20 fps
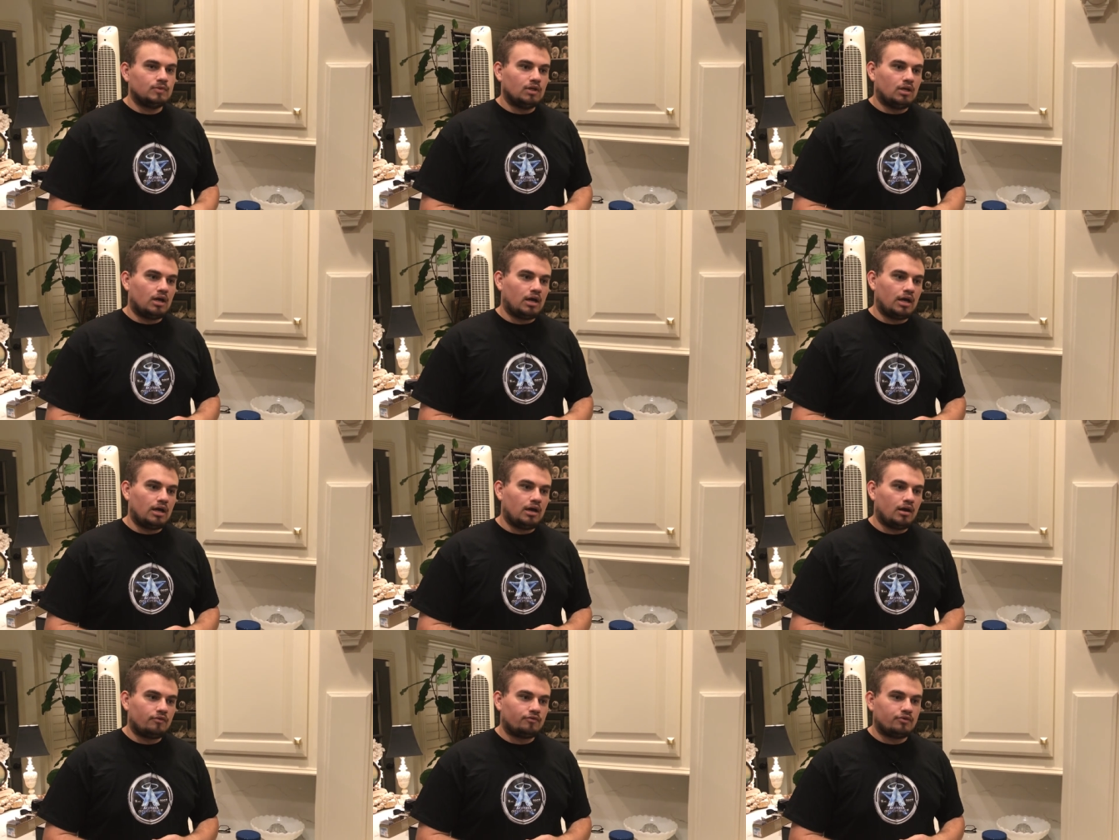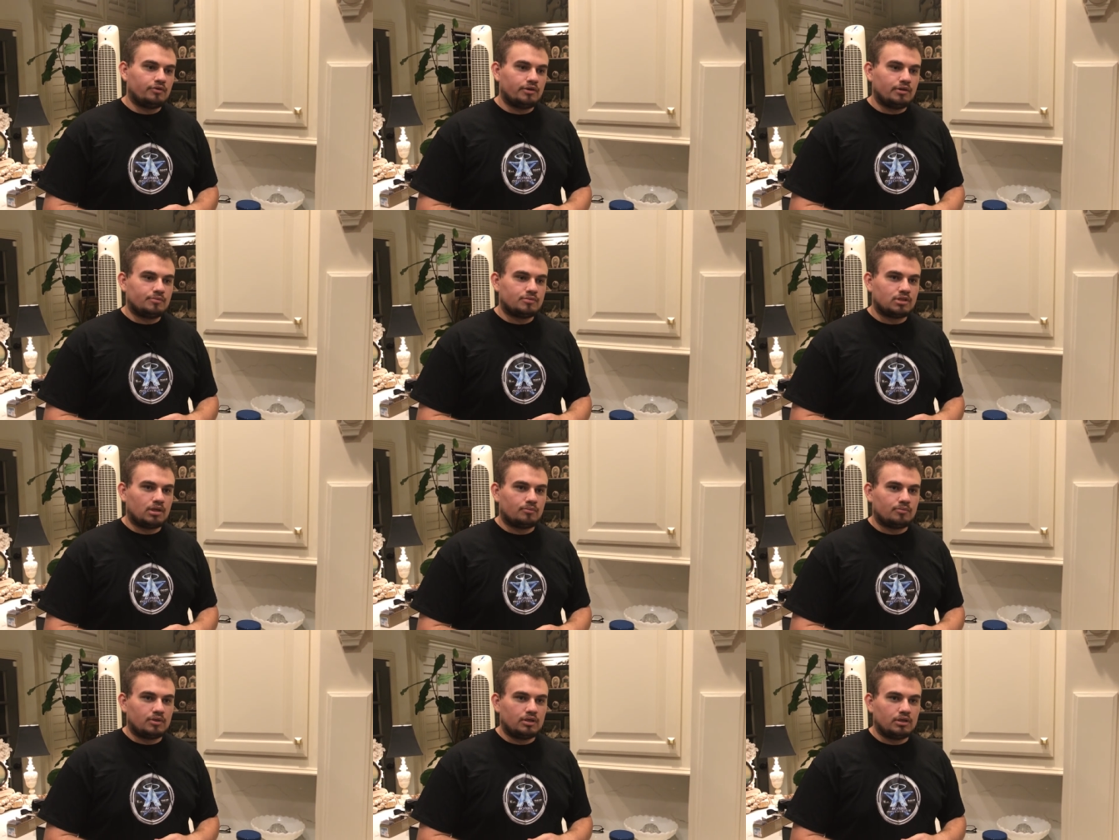I offer him
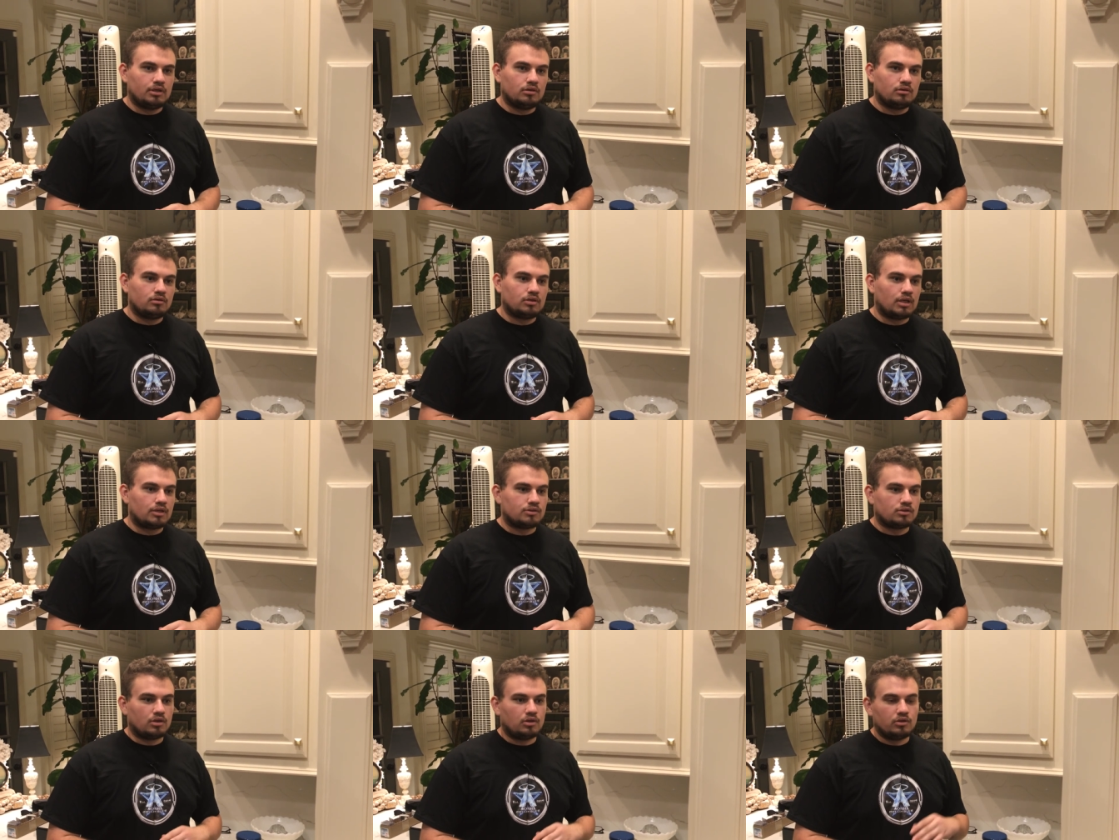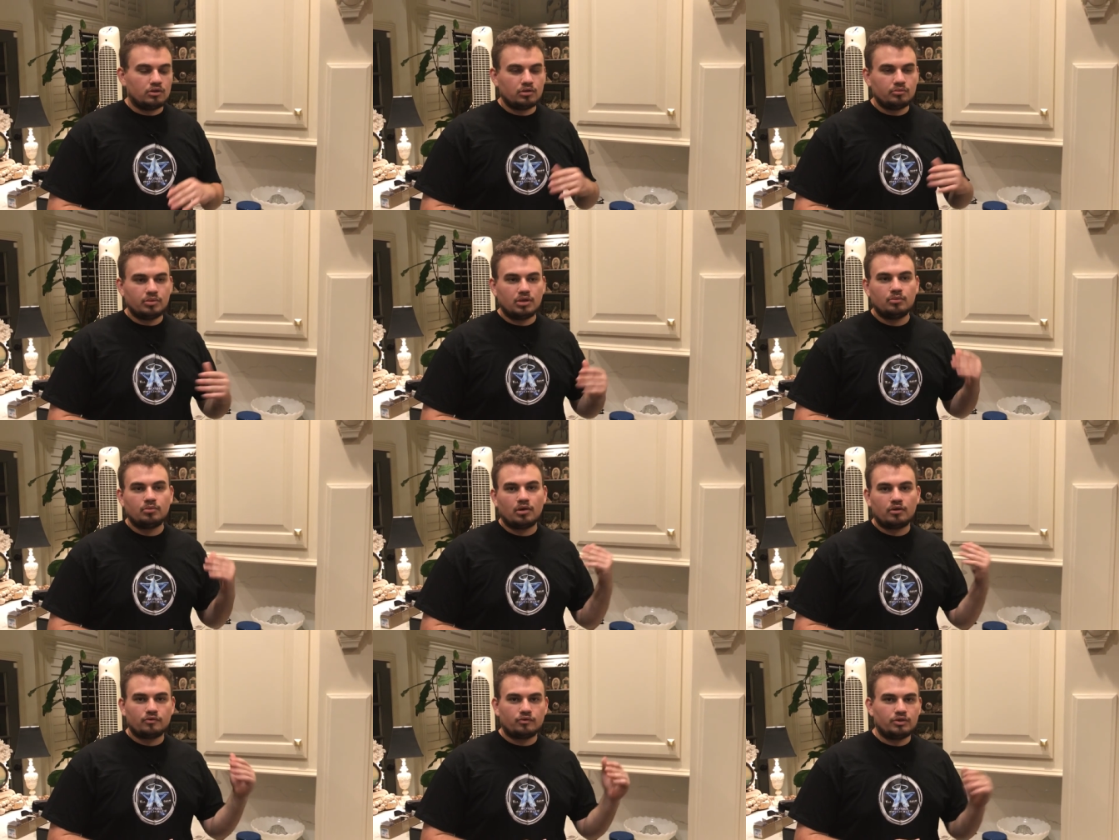something that's a little bit
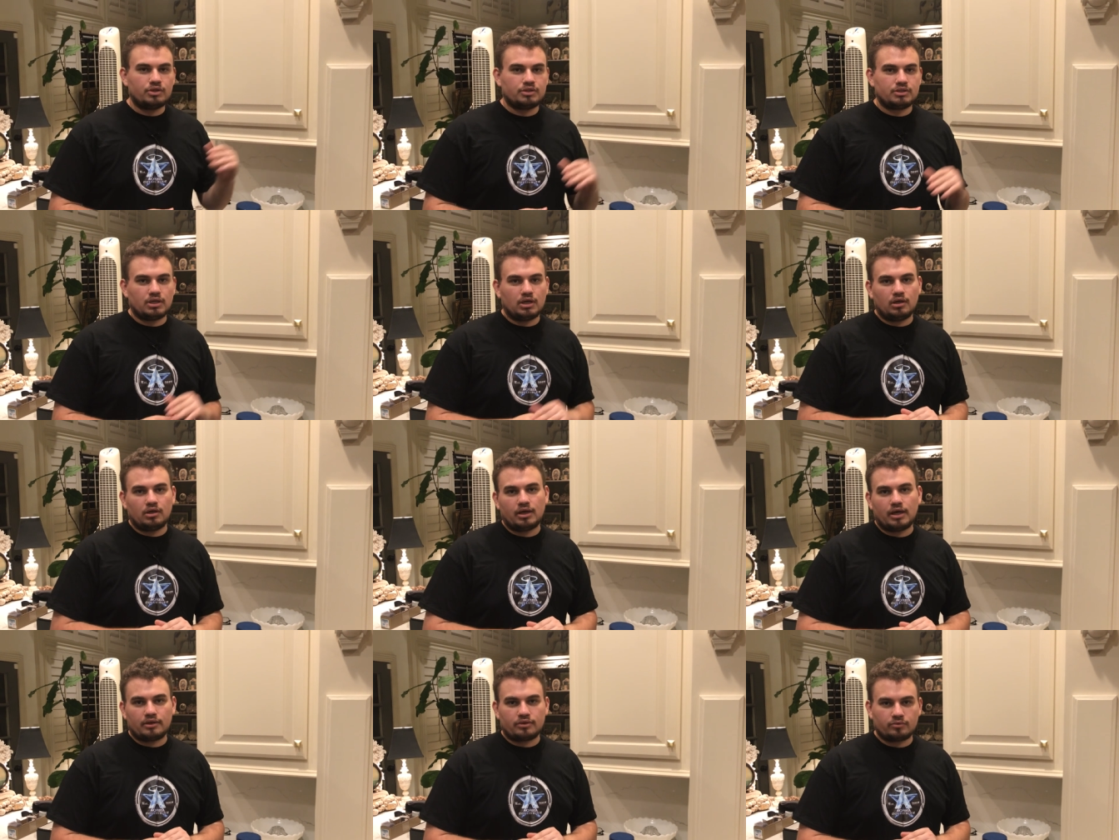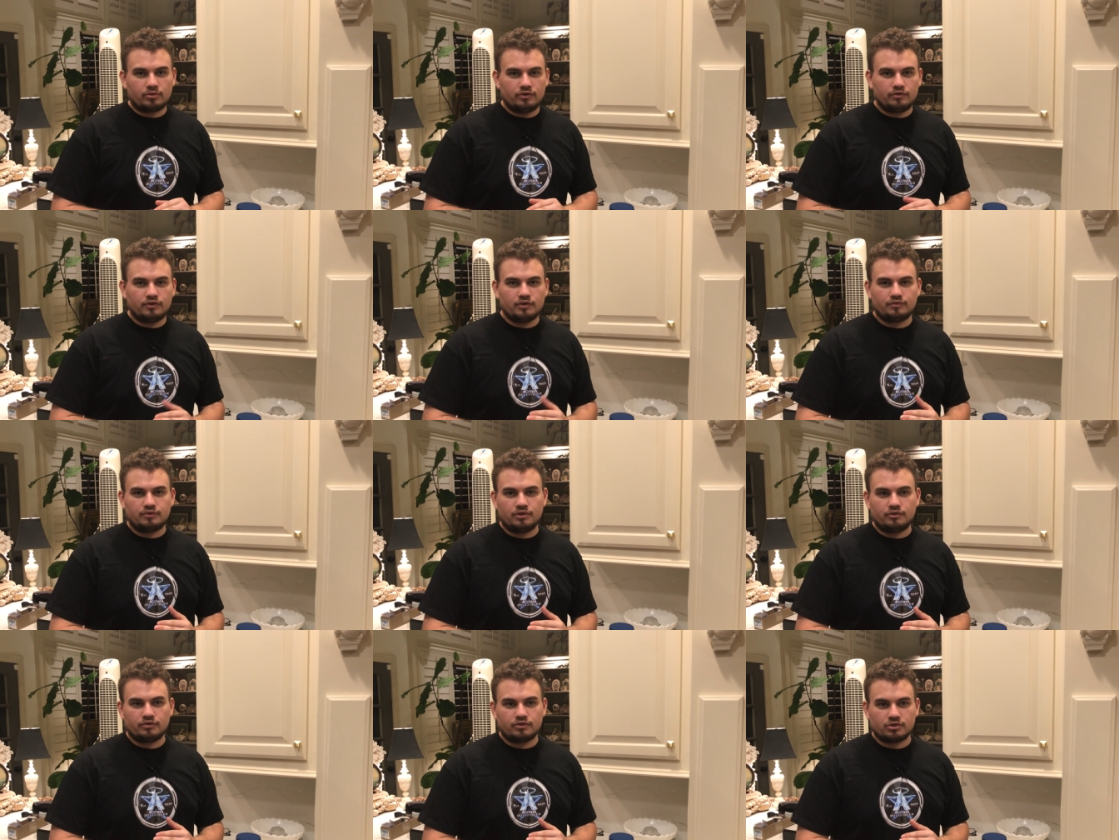above retail at
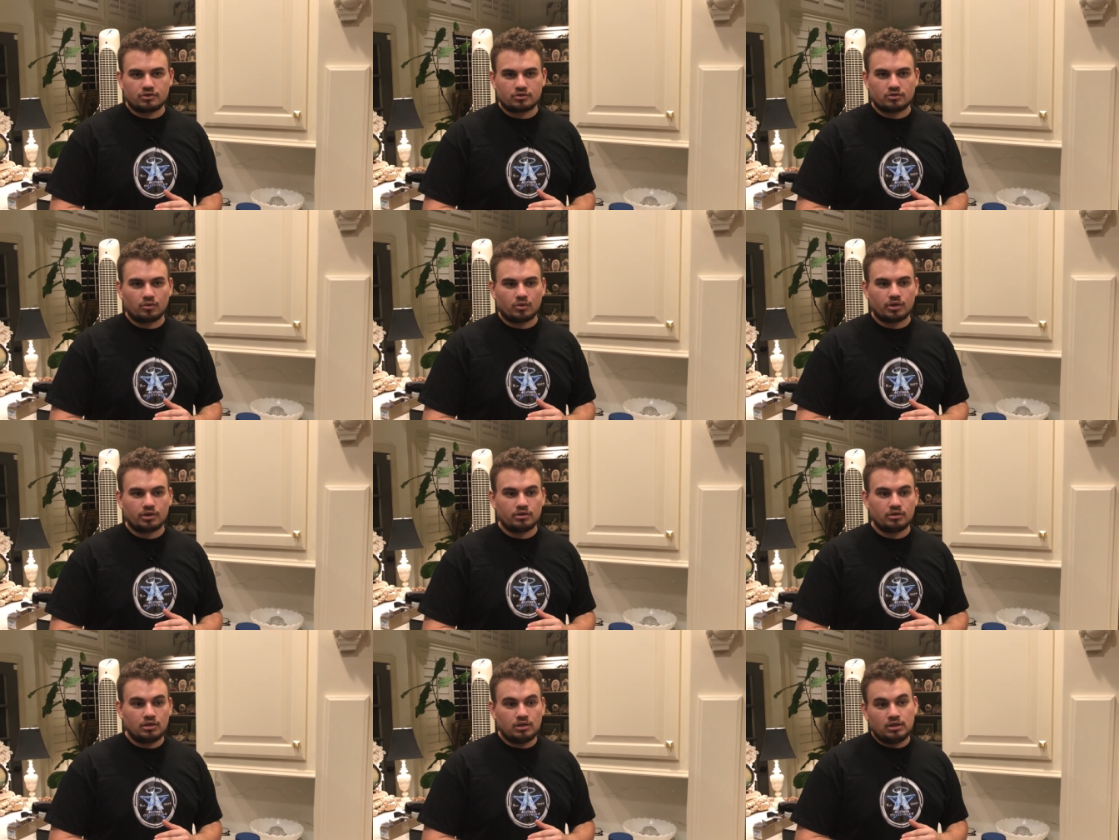350 for this coin.